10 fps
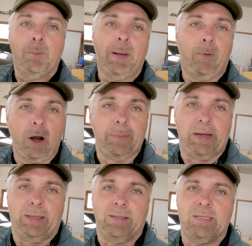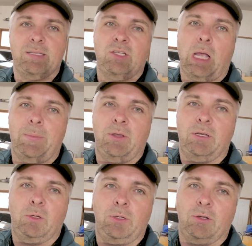My point being, this is a job you
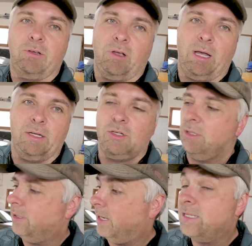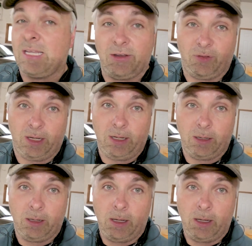can do in your garage safely,